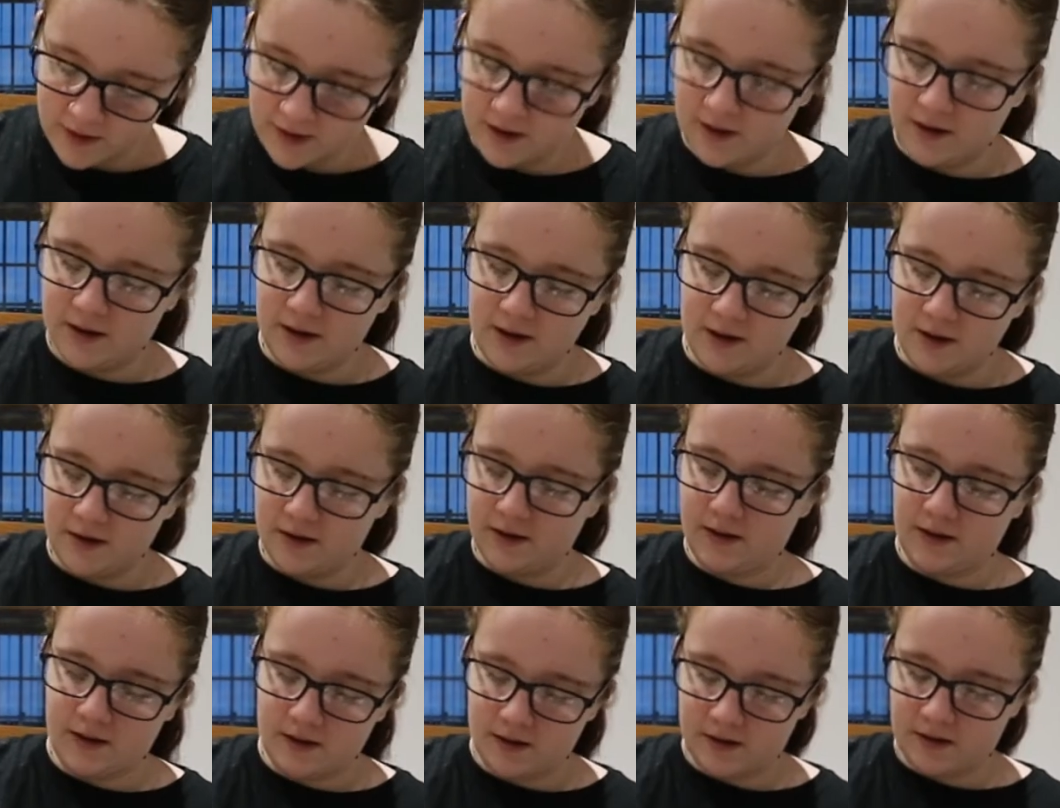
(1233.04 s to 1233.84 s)
The dough
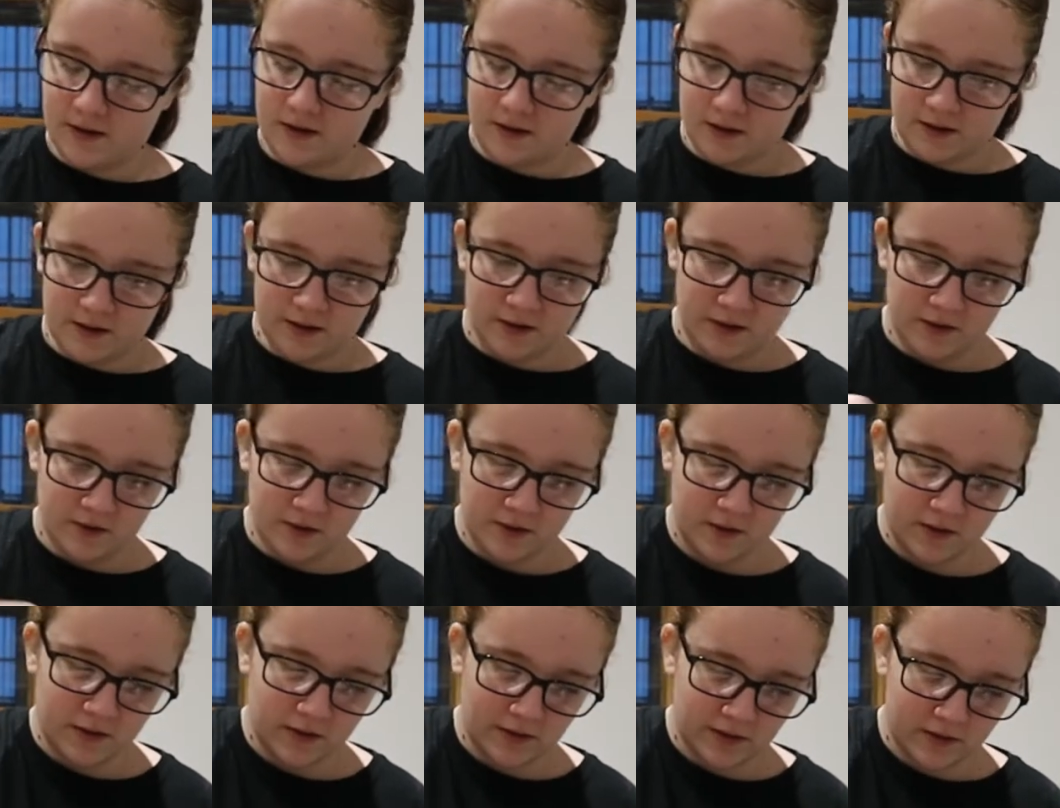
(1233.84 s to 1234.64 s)
seemed a bit
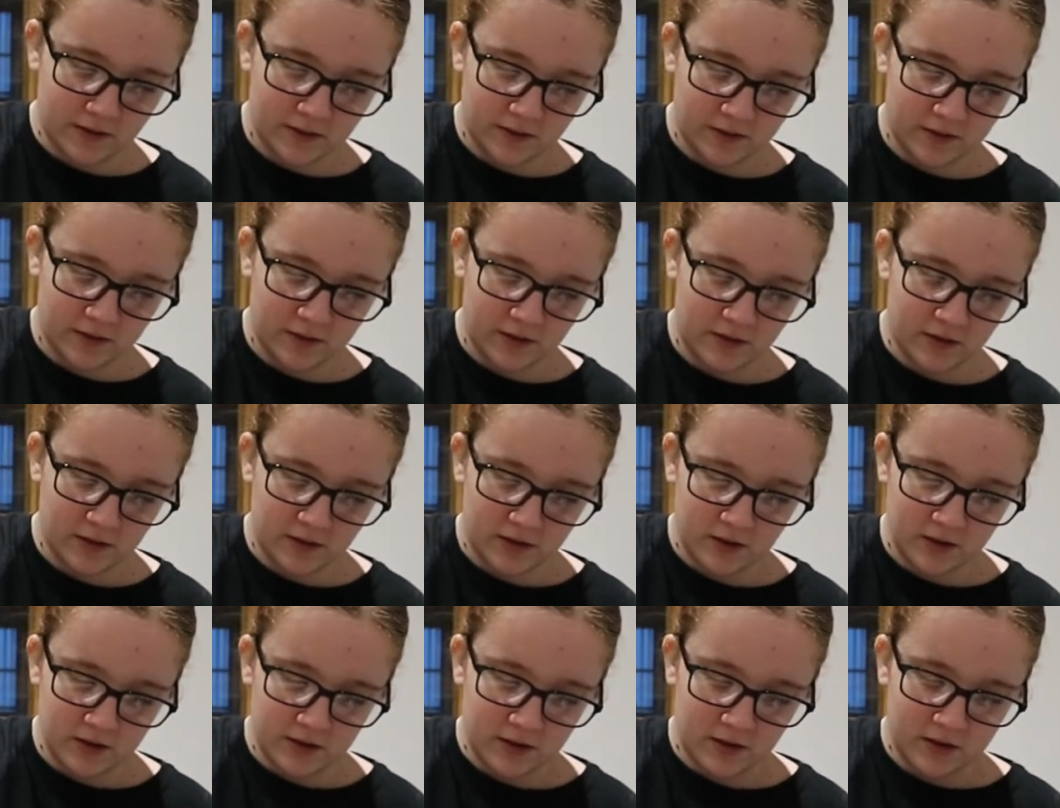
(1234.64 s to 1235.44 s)
dry, so
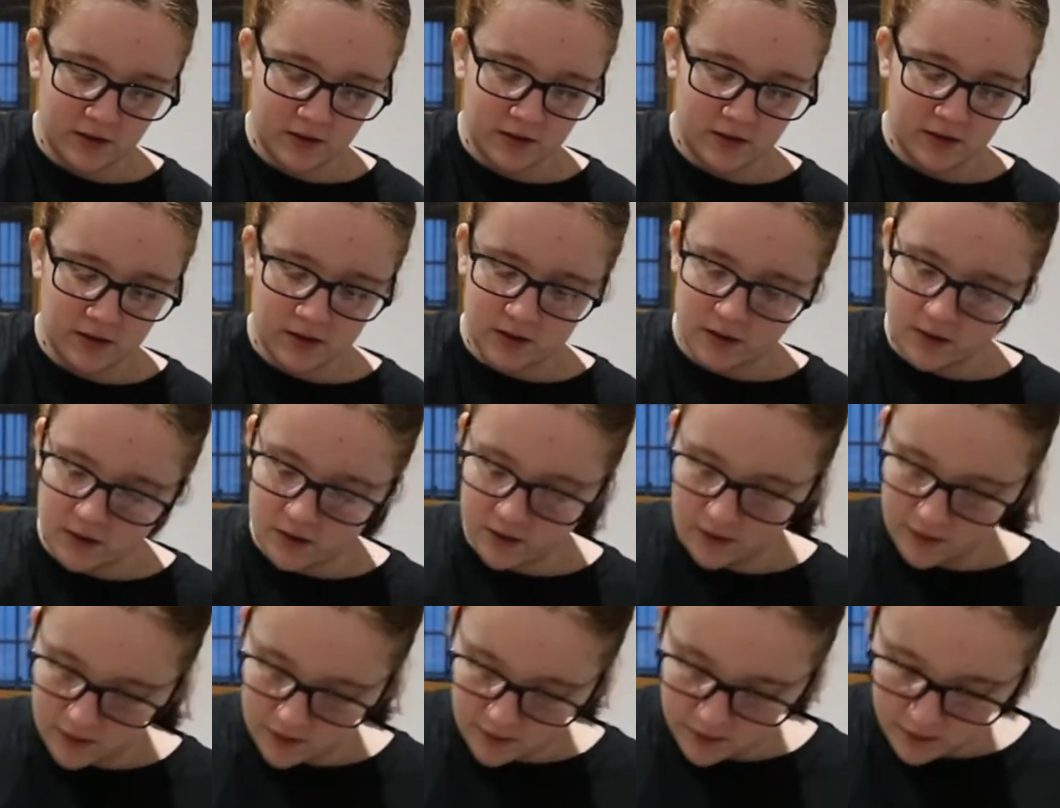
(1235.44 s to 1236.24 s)
Katie added a
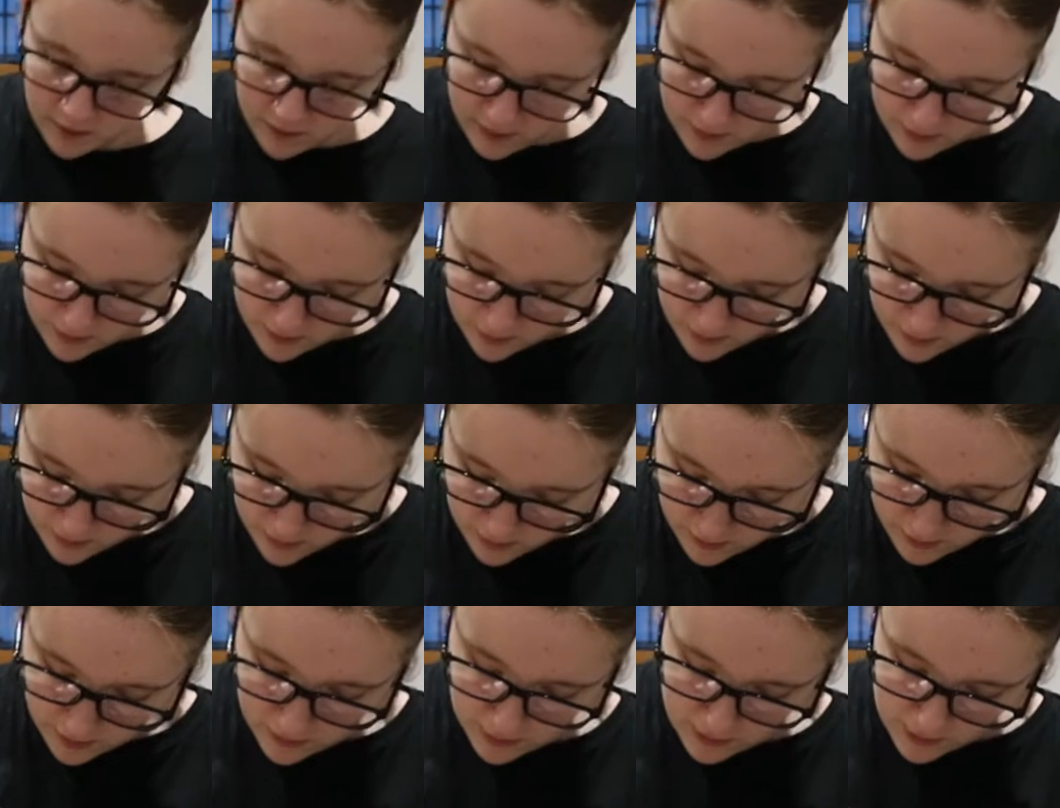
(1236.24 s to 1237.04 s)
bit of
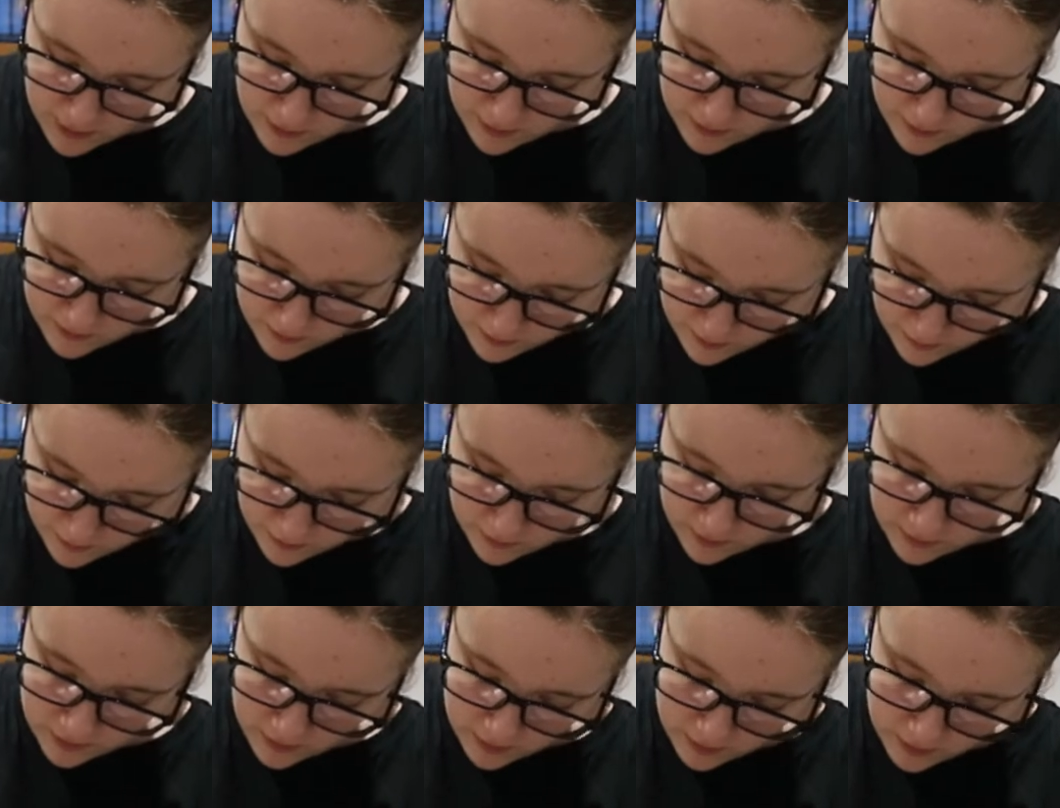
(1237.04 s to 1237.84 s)
milk.
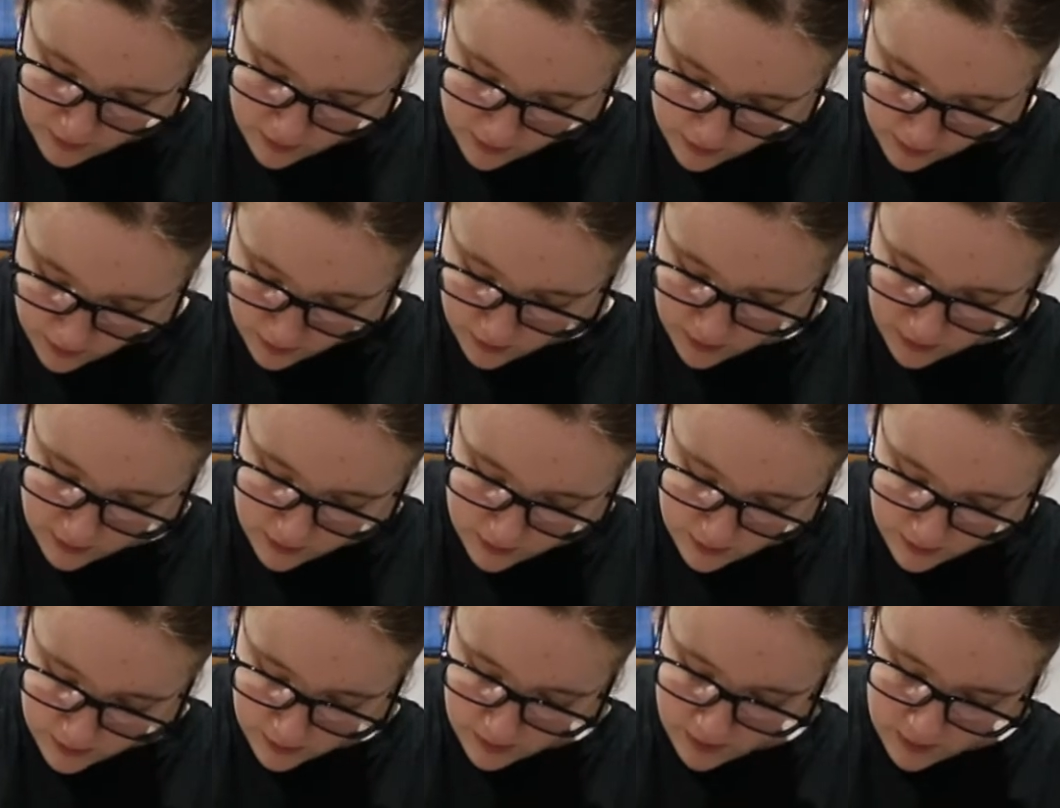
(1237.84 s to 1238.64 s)

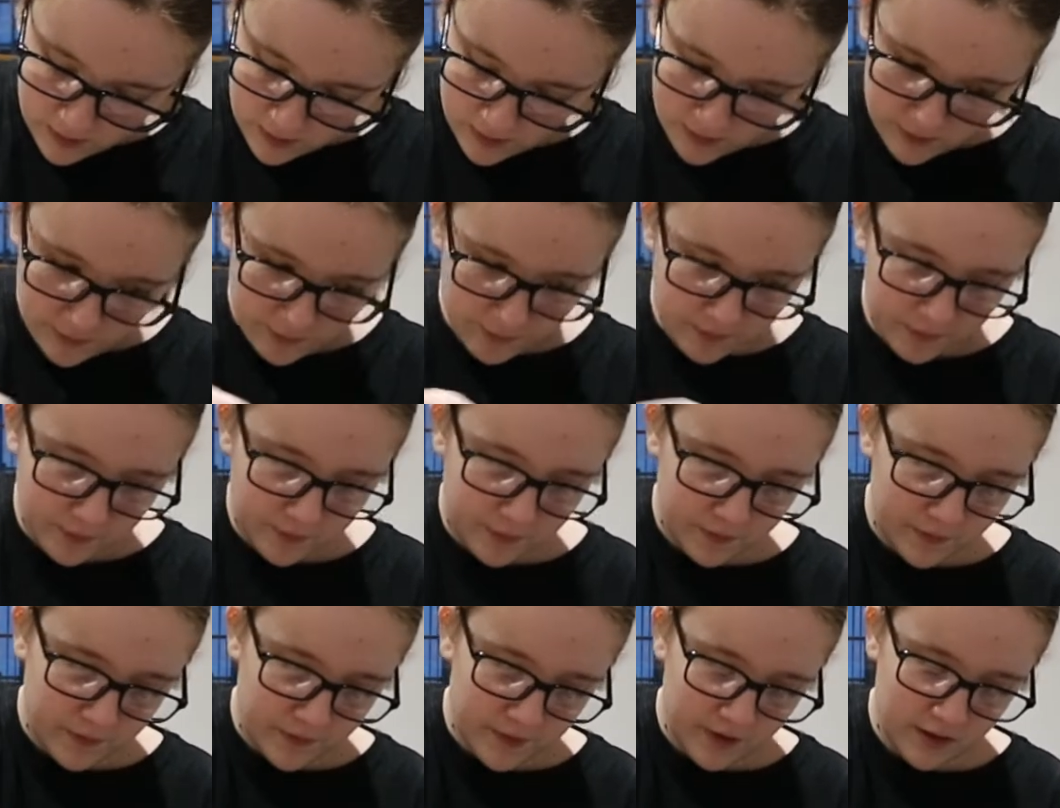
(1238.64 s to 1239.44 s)
And it seems to
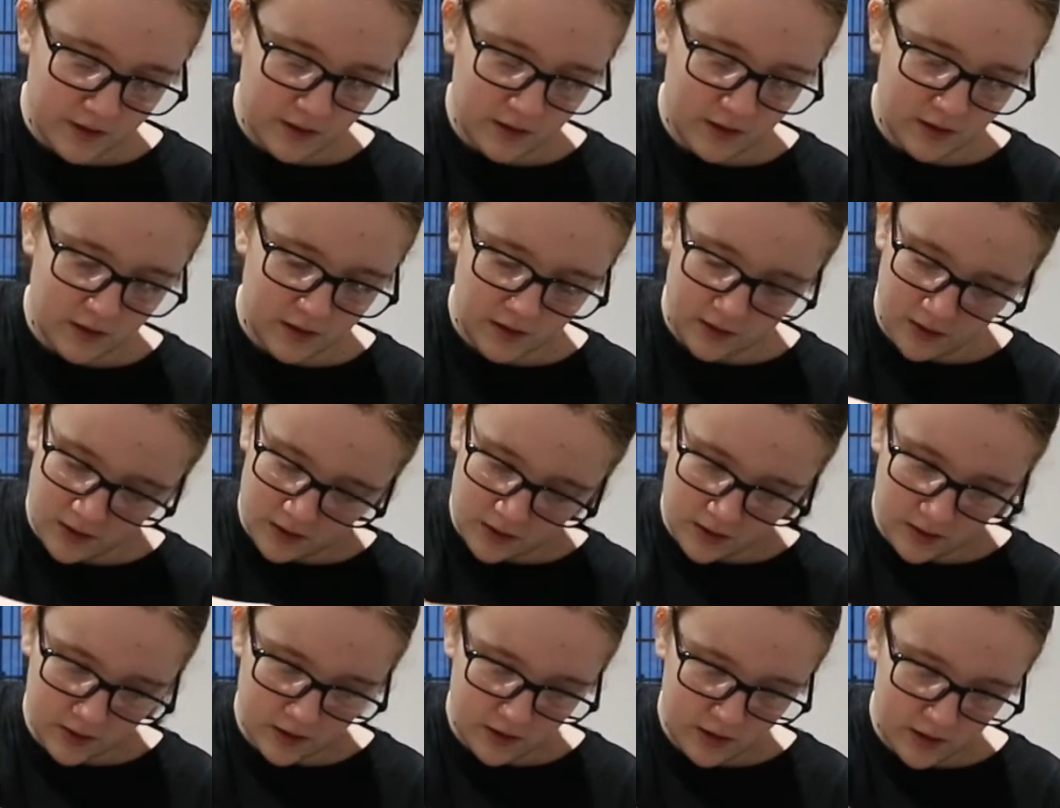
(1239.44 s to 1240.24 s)
be working fine,
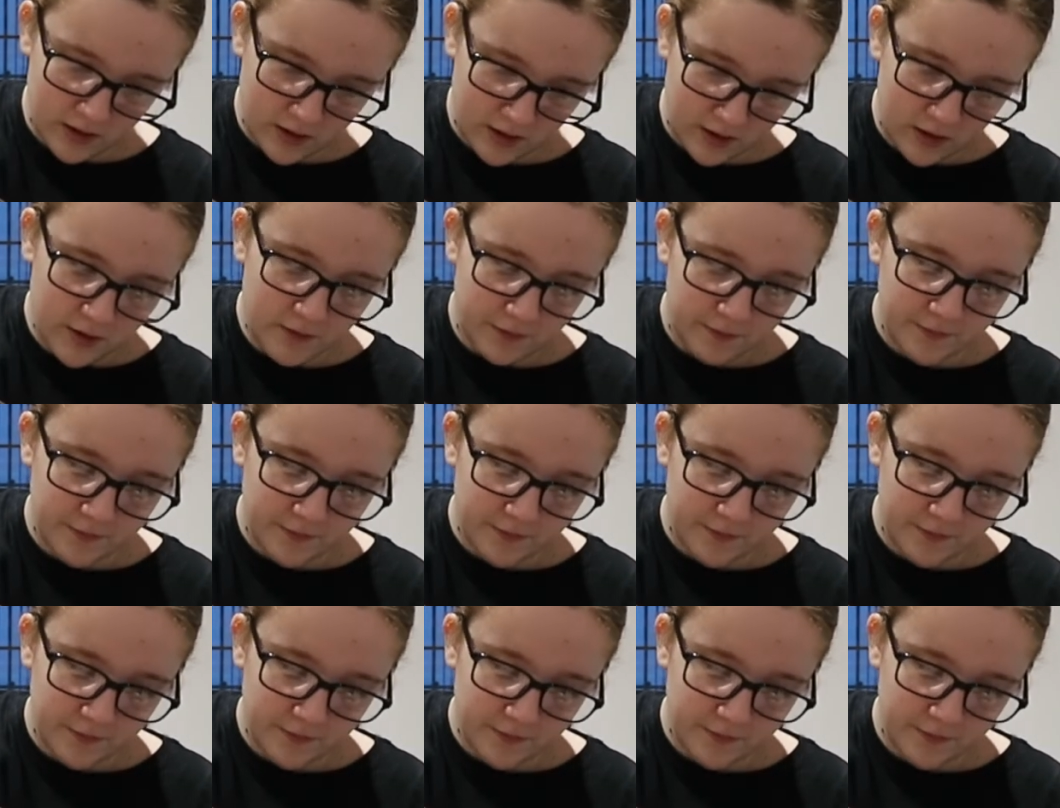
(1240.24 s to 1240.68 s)
doesn't it?